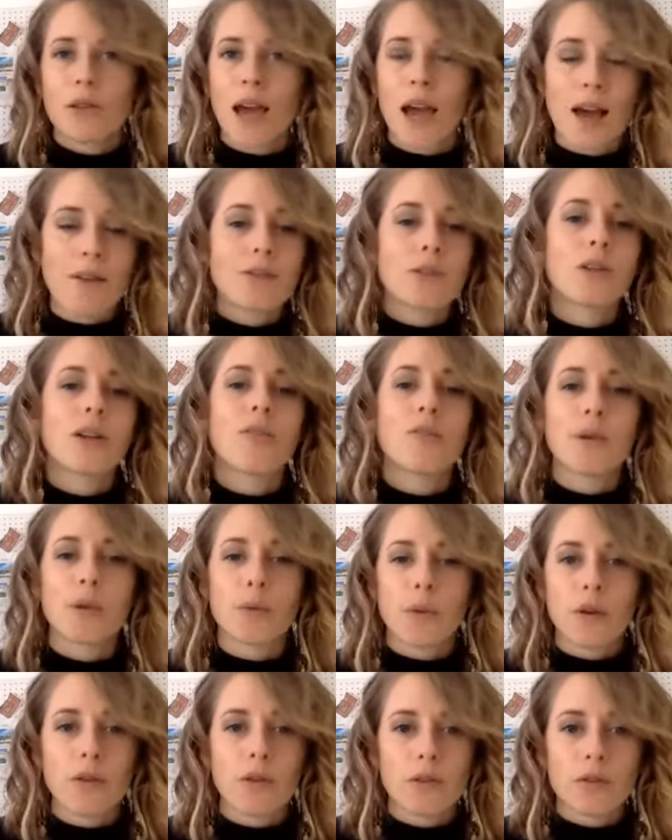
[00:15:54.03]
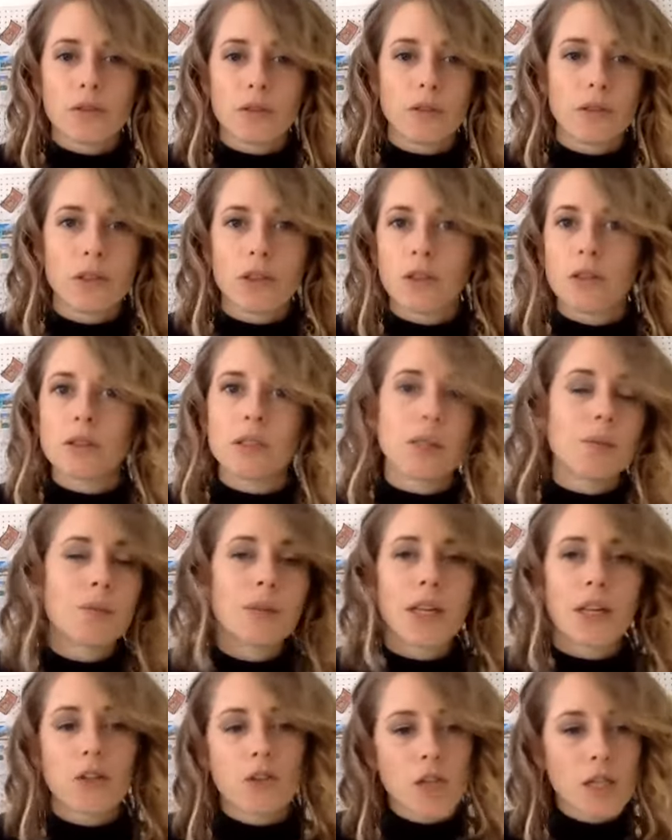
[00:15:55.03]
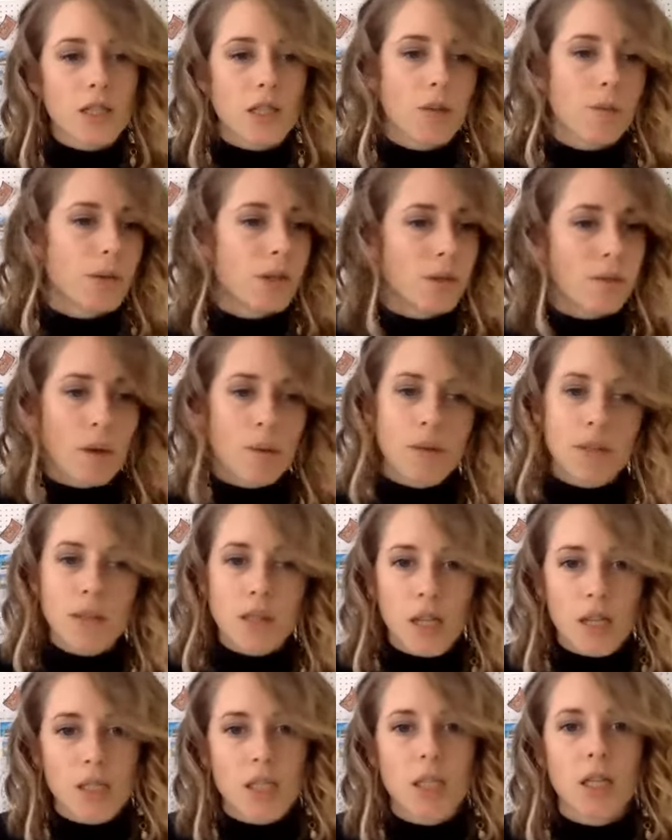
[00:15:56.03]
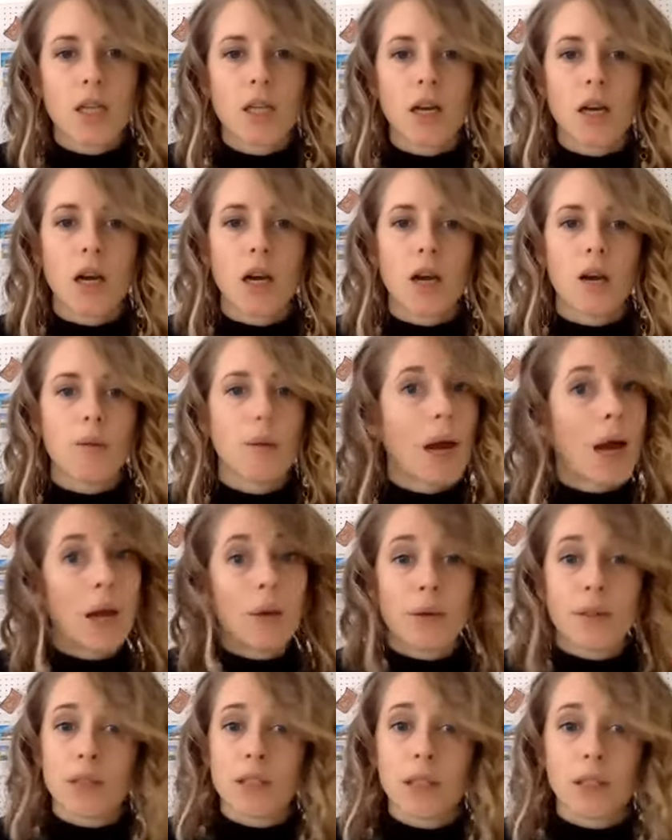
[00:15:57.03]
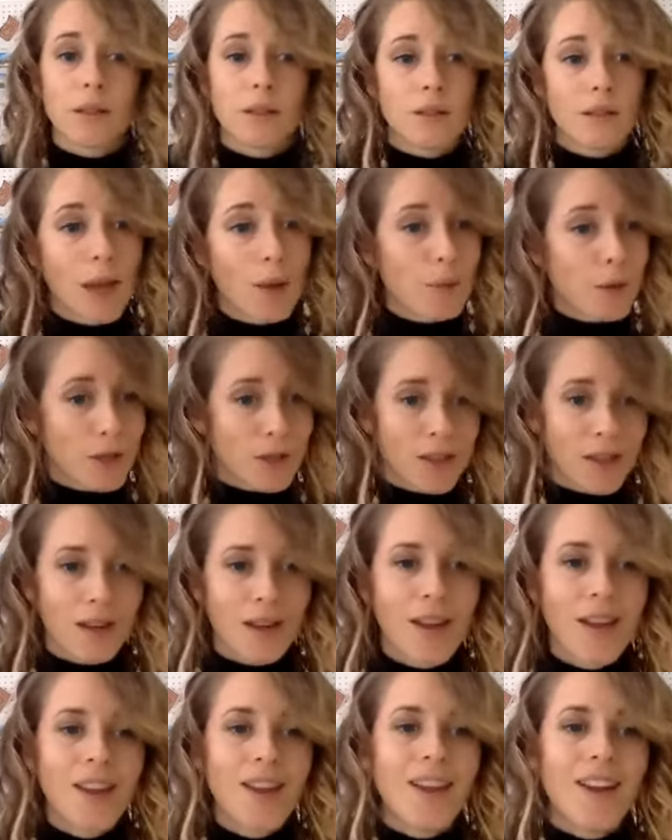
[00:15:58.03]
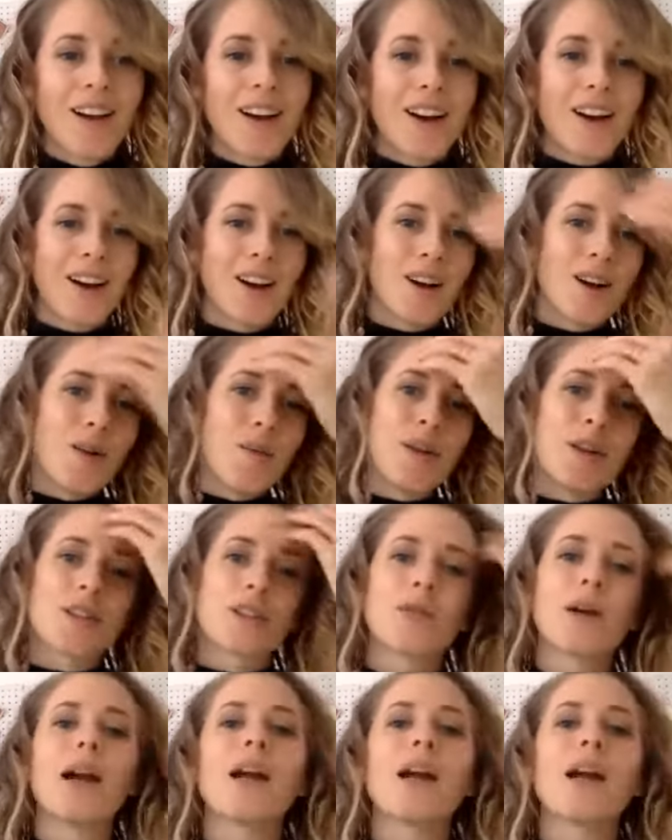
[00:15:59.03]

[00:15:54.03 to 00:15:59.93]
to have been one of those little girls like playing dress up in your mommy's closet. I wasn't that person. And so I